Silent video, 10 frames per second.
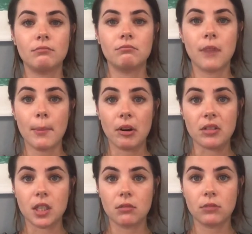my
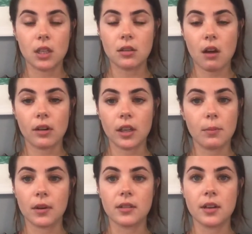person is not really a
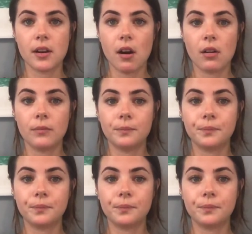person at all.